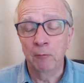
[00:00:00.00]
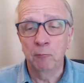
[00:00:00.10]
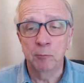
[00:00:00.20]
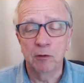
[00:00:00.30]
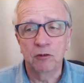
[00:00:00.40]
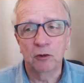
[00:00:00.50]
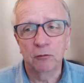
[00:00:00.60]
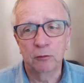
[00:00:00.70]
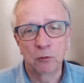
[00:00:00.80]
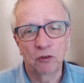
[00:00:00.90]
we moved to,
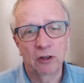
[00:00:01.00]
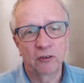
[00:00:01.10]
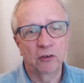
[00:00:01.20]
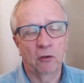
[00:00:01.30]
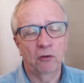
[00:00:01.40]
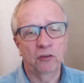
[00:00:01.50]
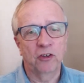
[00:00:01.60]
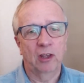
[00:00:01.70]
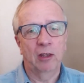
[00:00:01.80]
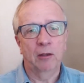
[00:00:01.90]
fortunately, has got
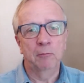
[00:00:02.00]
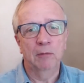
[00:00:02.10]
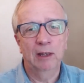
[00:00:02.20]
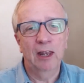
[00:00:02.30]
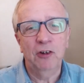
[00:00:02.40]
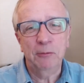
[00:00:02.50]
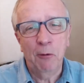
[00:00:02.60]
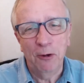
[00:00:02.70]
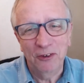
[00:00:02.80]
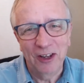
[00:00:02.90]
electric
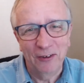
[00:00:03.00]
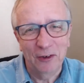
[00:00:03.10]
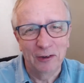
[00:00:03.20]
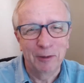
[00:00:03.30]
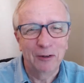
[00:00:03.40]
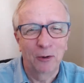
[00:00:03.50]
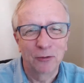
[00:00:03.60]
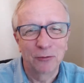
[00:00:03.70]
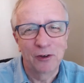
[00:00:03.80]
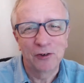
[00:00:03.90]
points. Now, it's a little bit
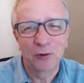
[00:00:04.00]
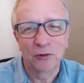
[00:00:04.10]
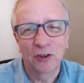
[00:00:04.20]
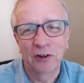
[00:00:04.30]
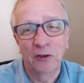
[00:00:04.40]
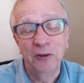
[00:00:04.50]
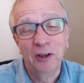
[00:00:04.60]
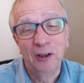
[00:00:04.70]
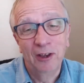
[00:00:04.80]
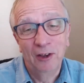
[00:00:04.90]
controversial because I know
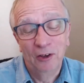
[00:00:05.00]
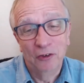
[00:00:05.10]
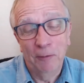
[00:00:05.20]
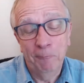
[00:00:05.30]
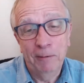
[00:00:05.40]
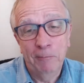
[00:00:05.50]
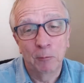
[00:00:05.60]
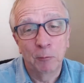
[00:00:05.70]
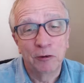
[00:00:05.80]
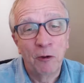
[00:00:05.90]
some people
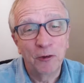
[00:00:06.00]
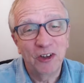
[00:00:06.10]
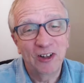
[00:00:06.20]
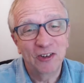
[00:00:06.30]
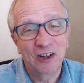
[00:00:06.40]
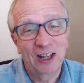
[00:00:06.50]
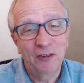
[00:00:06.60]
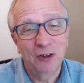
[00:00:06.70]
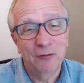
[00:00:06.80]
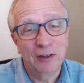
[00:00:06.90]
will not touch
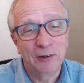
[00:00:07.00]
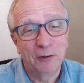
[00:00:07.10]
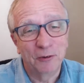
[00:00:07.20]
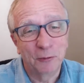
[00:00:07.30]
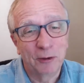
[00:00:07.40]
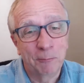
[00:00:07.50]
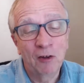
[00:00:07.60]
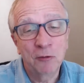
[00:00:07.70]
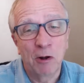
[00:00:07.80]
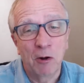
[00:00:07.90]
electric vehicles with a
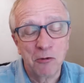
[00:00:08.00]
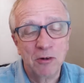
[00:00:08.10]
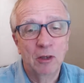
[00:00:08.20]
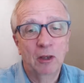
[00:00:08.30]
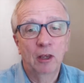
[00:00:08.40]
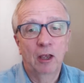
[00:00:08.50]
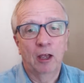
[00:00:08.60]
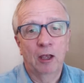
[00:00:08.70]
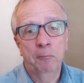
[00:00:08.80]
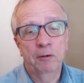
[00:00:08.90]
barge pole.
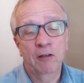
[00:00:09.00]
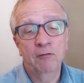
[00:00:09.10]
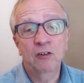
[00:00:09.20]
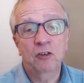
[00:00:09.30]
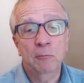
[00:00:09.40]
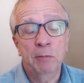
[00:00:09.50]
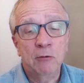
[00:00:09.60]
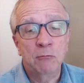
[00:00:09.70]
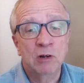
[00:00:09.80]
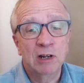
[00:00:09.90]
But I've actually
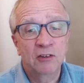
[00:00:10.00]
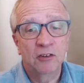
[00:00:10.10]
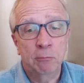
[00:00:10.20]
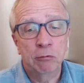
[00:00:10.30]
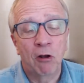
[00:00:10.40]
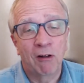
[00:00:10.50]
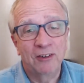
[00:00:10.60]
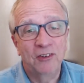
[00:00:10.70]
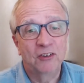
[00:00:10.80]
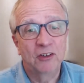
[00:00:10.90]
been really
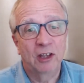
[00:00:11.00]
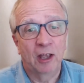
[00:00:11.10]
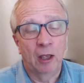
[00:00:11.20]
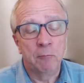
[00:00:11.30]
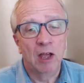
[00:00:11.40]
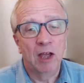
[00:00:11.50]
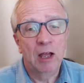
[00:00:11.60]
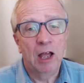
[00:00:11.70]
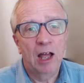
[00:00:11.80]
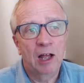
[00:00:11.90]
surprised
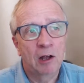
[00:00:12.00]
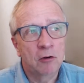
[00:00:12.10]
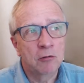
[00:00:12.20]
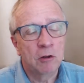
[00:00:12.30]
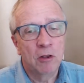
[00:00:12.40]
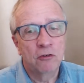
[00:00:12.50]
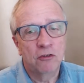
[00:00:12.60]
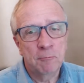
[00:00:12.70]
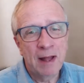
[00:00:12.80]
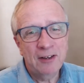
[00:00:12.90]
how
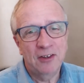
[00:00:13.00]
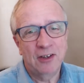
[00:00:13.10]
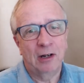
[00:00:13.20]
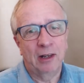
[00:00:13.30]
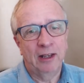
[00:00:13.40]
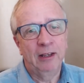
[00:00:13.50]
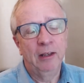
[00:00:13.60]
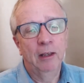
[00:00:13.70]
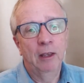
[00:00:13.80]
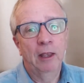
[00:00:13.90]
dramatically
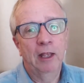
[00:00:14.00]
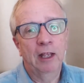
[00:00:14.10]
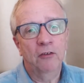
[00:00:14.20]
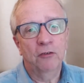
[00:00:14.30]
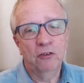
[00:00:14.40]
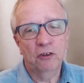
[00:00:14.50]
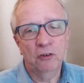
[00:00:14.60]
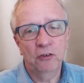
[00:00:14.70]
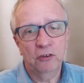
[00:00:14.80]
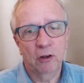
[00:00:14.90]
it's
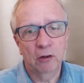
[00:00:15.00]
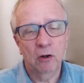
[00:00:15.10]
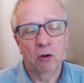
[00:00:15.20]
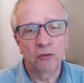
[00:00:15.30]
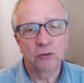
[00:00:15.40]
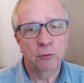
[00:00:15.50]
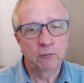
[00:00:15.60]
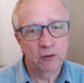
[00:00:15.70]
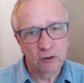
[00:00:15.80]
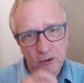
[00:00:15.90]
reduced our costs. We've
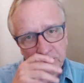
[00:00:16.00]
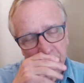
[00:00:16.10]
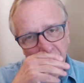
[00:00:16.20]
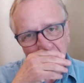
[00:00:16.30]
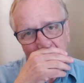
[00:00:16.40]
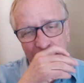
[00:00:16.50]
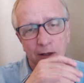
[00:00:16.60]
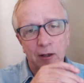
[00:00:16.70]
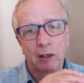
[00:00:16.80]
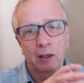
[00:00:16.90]
reduced our
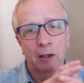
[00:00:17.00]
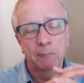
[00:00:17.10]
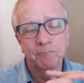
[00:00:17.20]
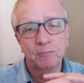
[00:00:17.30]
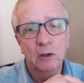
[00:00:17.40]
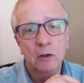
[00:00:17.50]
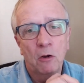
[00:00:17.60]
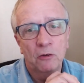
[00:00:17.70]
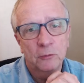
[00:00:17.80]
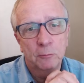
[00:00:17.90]

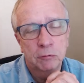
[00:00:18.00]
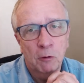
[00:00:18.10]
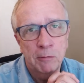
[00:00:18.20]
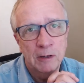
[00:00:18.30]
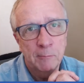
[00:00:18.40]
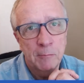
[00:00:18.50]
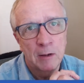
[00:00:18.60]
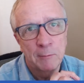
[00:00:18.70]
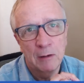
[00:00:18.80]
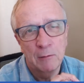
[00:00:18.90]
costs probably by
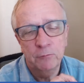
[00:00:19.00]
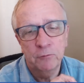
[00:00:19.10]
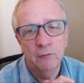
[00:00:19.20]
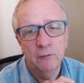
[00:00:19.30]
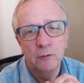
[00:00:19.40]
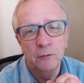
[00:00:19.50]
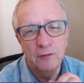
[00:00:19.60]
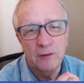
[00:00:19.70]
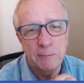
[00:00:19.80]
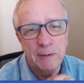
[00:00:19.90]
about
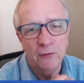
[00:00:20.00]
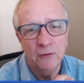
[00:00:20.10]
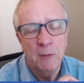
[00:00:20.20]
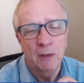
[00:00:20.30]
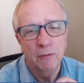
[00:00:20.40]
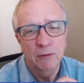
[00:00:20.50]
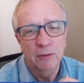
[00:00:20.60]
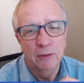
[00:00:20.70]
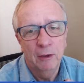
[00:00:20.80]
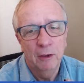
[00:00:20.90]
£550 a month
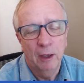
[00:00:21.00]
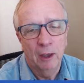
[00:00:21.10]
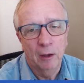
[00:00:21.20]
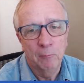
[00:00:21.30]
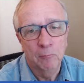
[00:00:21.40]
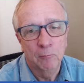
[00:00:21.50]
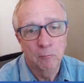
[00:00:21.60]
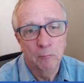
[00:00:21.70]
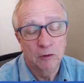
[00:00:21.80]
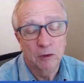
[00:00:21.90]

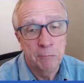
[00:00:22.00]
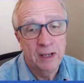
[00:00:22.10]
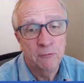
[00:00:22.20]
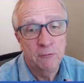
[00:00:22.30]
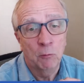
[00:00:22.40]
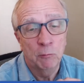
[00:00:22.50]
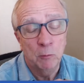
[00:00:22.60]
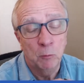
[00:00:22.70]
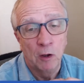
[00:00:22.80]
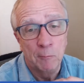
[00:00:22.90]
compared to what we
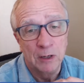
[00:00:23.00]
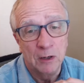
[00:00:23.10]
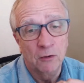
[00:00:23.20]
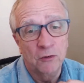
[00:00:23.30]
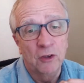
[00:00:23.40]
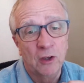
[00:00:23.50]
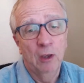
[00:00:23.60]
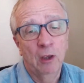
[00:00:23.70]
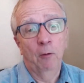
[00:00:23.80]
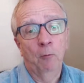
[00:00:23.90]
were, because
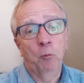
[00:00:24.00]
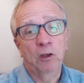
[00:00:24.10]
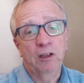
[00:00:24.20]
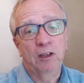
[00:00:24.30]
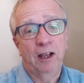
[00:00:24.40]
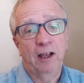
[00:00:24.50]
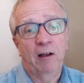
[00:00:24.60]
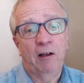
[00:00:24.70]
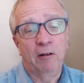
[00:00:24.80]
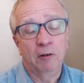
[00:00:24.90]
we
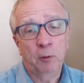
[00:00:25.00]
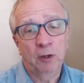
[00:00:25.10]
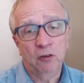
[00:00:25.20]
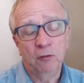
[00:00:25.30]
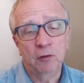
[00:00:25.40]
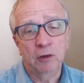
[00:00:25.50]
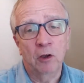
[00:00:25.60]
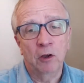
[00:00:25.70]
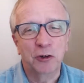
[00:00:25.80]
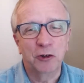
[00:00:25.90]
are, especially if you go
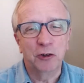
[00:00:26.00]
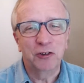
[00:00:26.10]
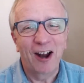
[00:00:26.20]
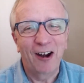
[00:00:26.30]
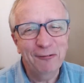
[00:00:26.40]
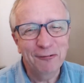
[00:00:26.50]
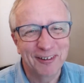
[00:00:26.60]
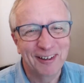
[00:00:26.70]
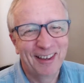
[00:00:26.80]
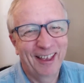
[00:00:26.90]
onto a good tariff,
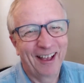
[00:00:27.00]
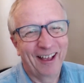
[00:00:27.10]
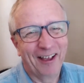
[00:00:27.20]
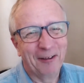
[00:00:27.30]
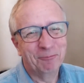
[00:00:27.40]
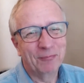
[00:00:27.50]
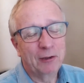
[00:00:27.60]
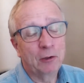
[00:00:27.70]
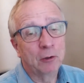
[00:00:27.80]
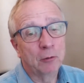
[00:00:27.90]

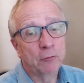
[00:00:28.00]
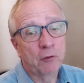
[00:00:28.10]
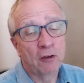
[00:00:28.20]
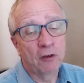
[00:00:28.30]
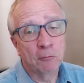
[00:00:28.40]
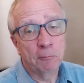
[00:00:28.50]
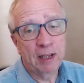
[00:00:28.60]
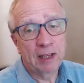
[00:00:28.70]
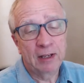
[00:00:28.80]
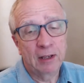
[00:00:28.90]
you can find you're
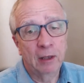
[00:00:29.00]
paying